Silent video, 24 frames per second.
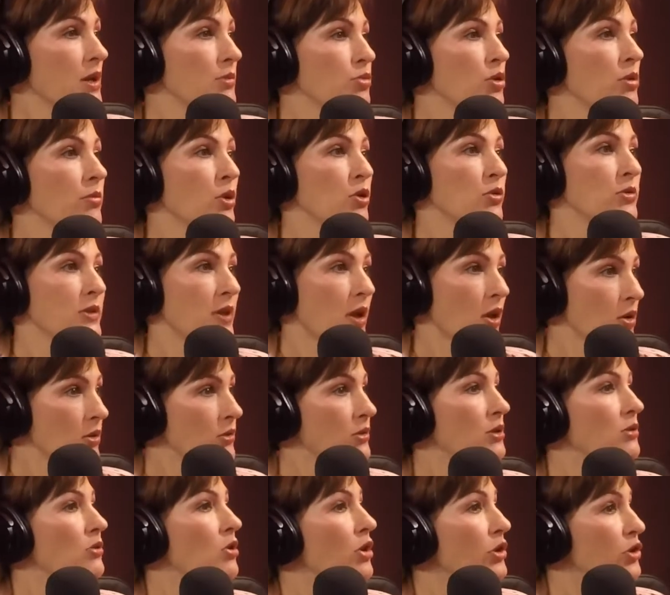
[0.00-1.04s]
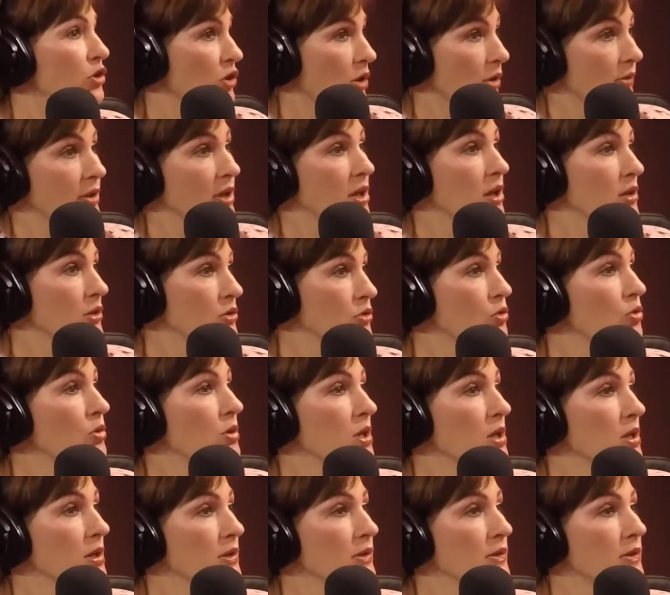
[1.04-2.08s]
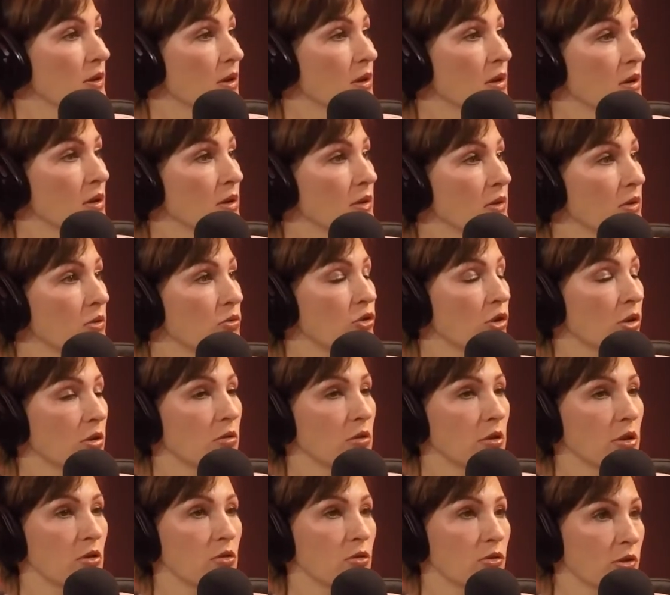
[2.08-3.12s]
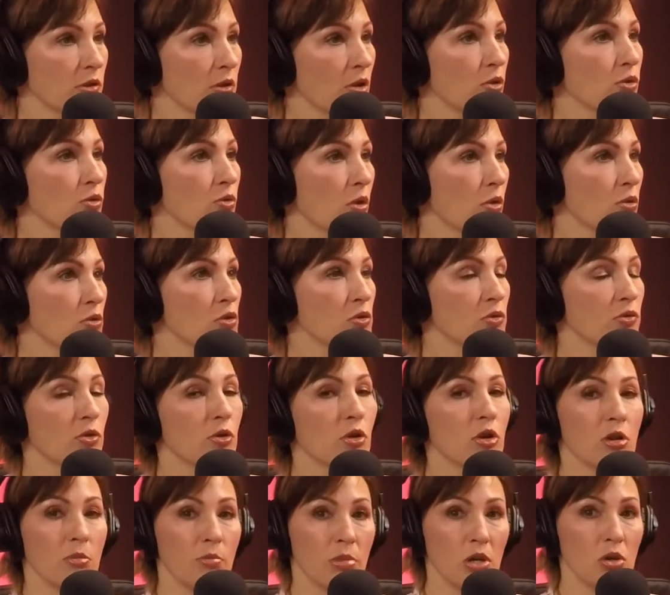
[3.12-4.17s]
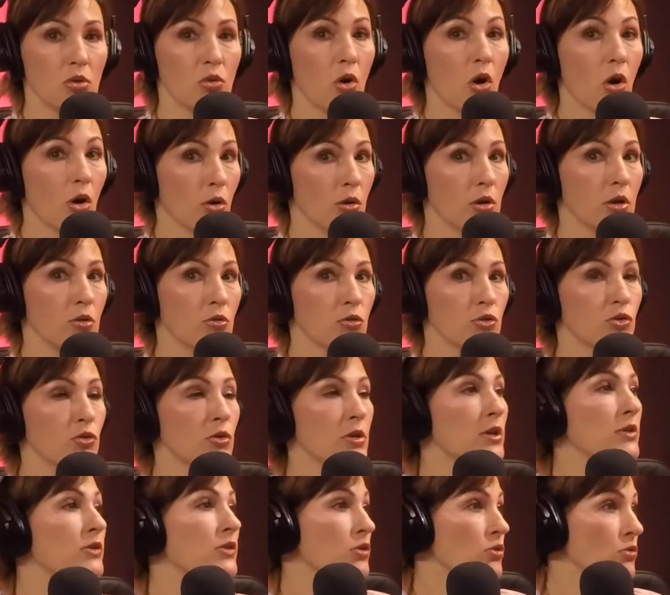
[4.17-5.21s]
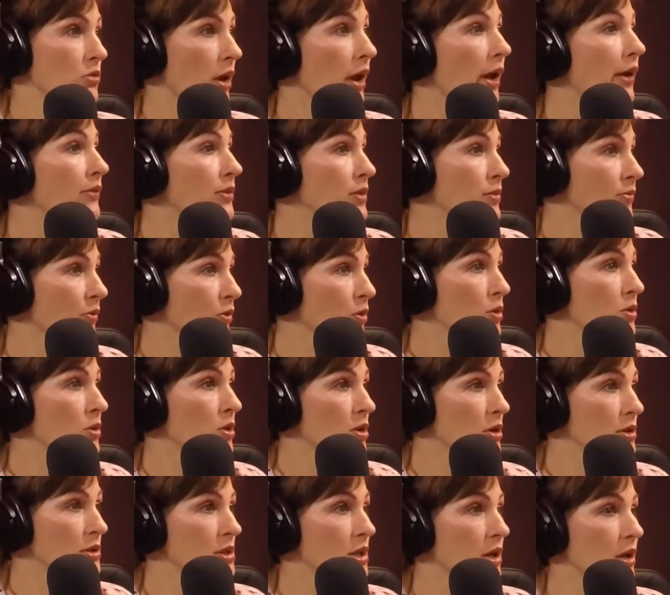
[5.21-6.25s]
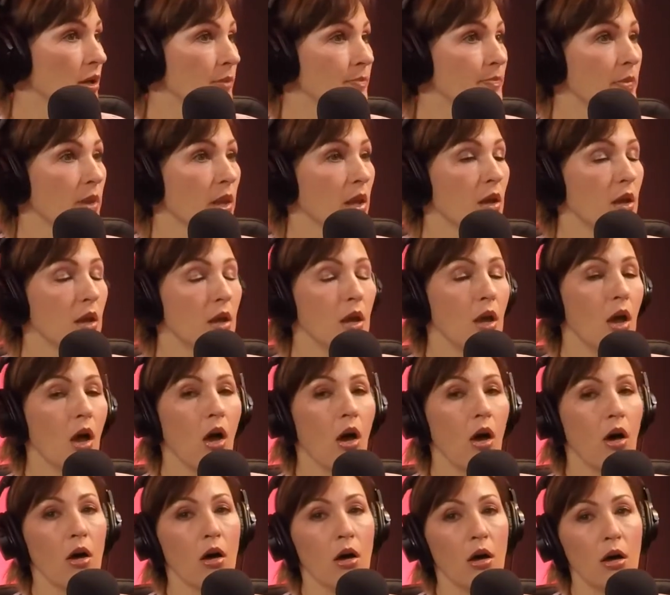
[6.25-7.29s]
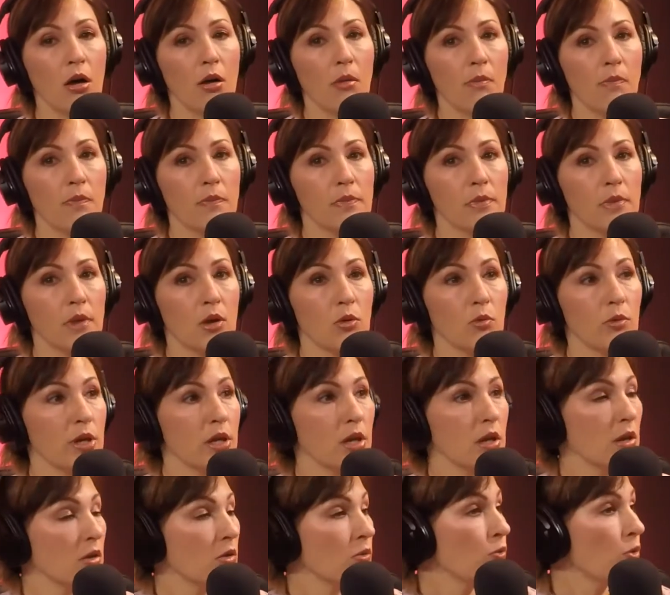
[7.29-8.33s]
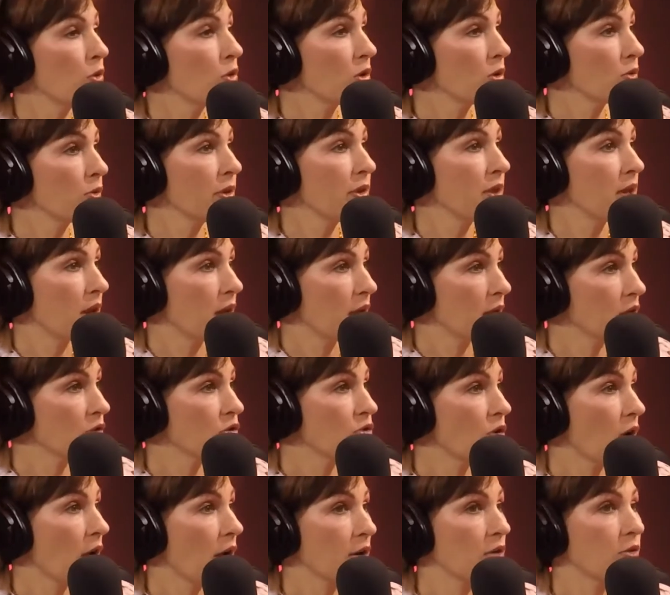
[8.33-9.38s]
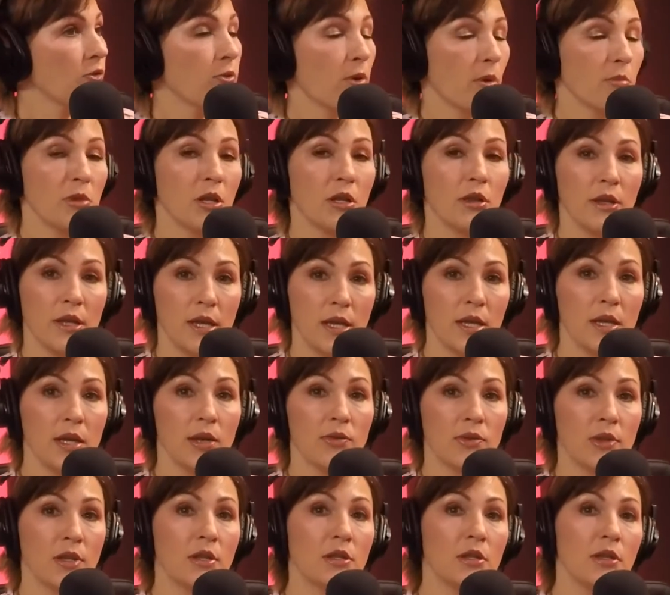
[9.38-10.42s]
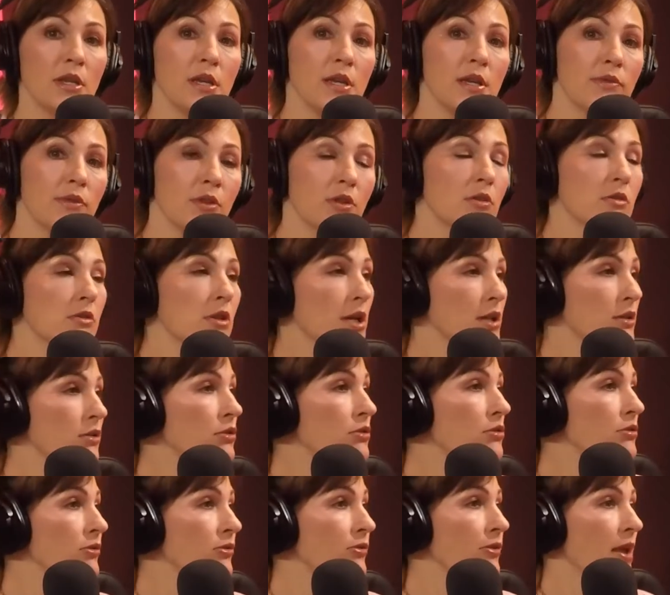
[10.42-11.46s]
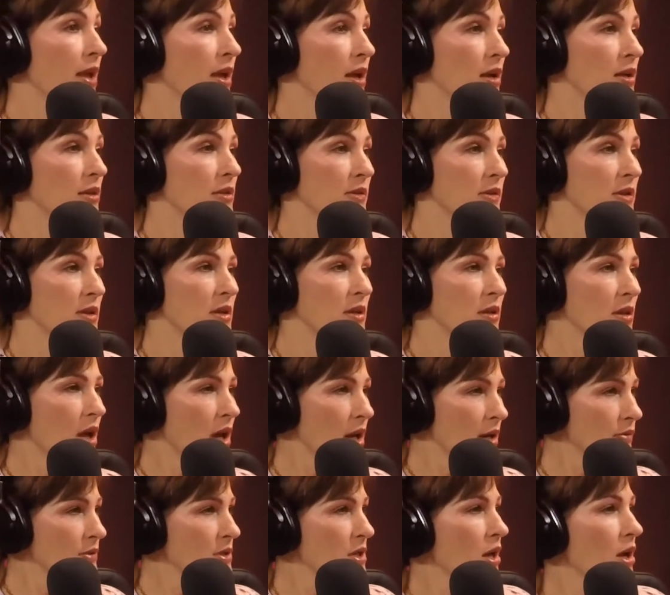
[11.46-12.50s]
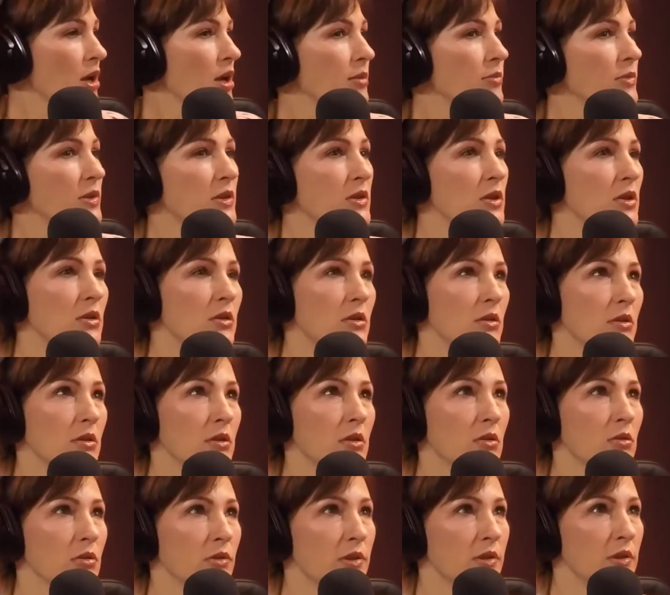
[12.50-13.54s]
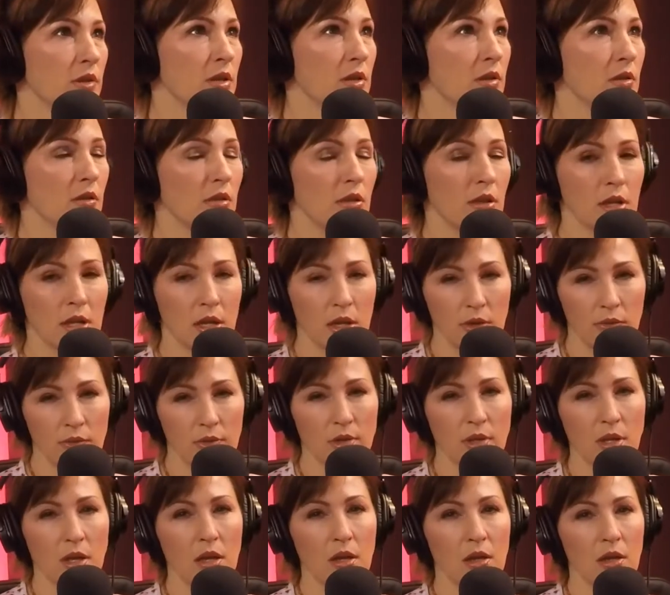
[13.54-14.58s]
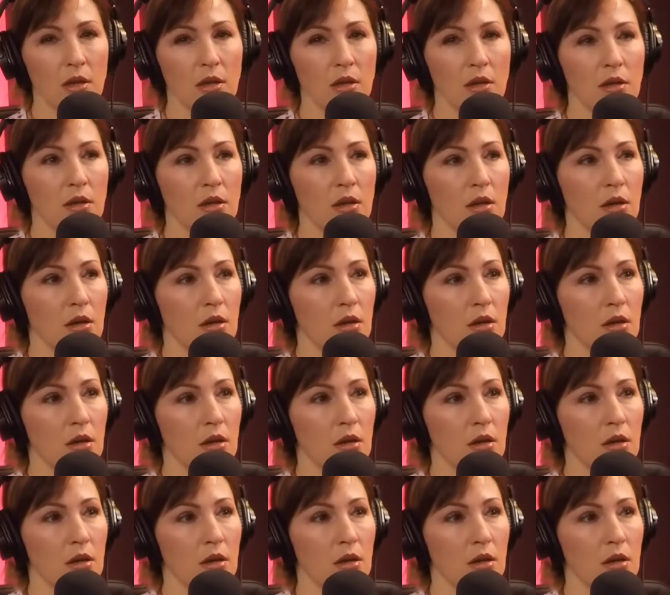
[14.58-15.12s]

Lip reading: promotes health and longevity in trees. So generally, your slow growers are going to be your hardier trees, and you'll have them for a long time. Now we work with the extract from the leaves, and the leaves look like little fans. And a lot of times you'll see the leaves in